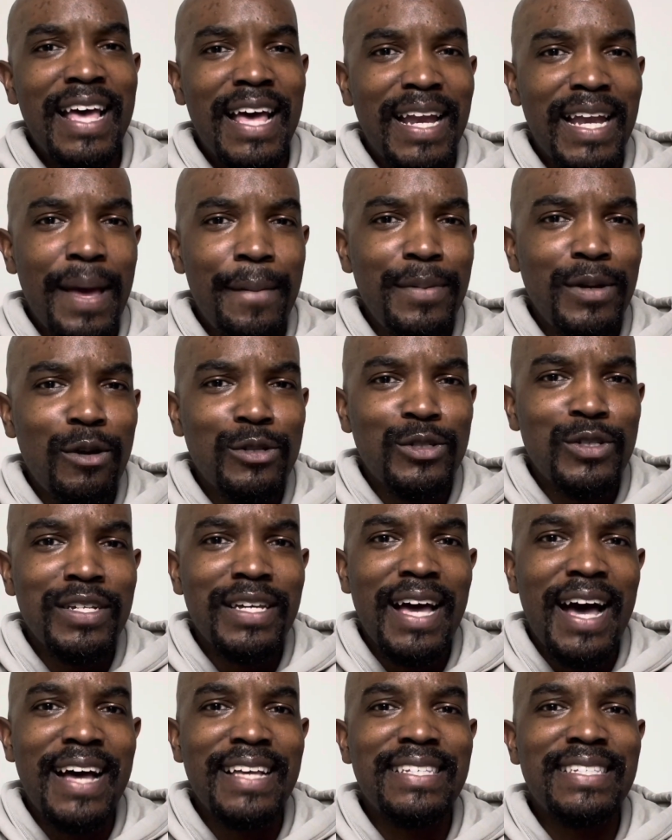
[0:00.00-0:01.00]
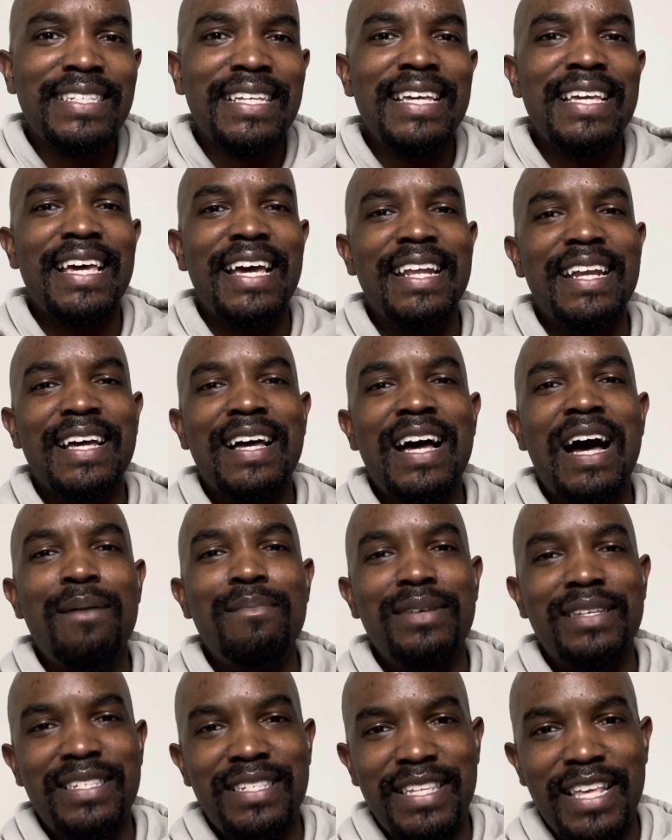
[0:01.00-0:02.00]
Let me know what you guys think in the
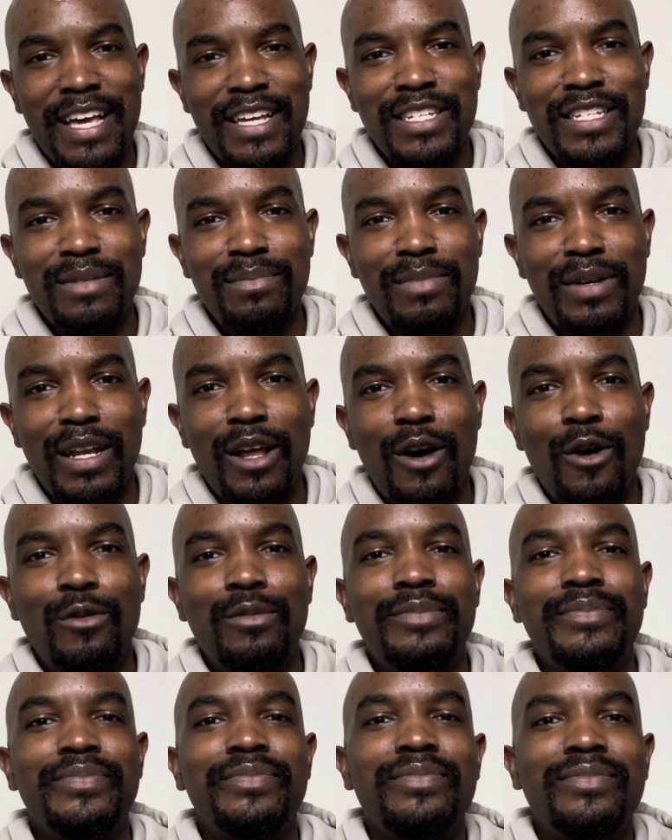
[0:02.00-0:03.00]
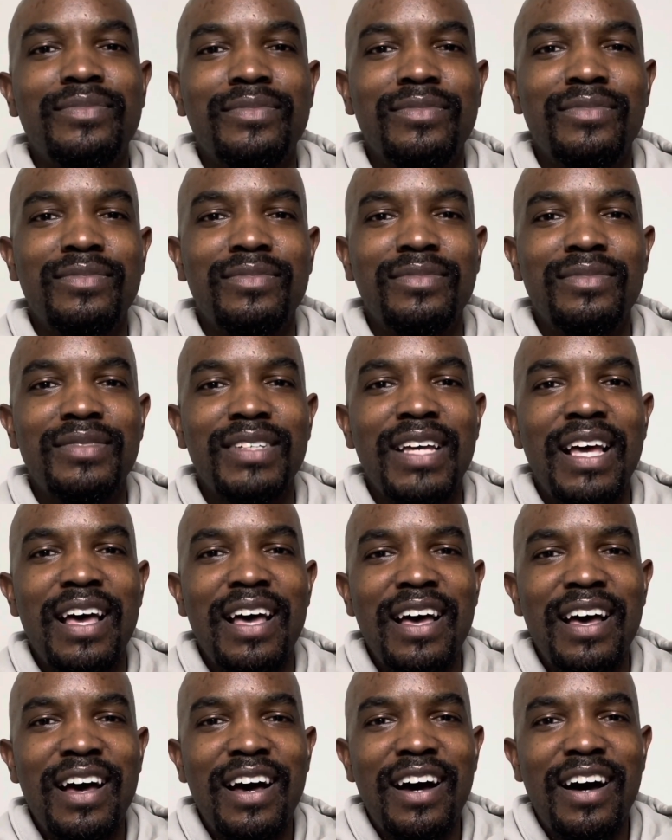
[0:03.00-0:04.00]
comments section below.
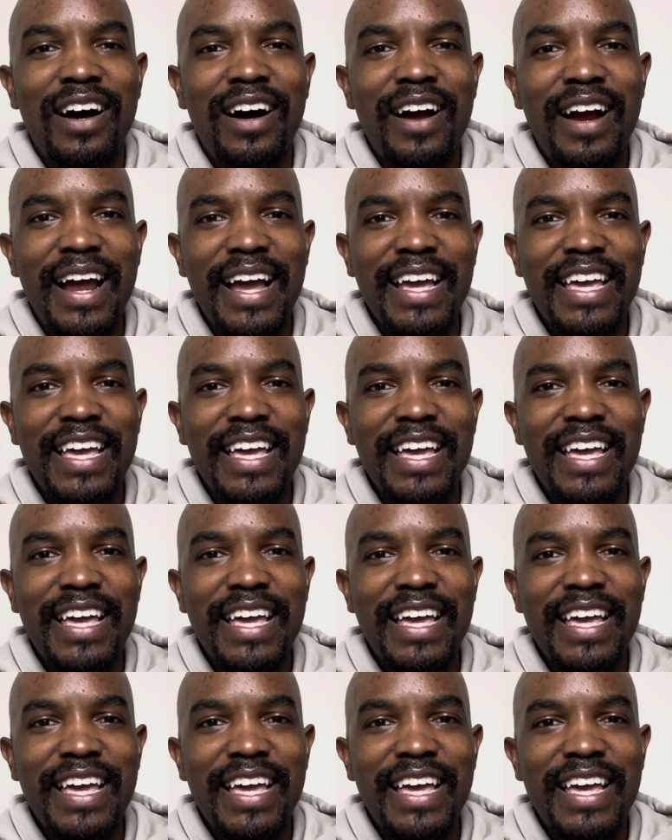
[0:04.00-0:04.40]
Alright,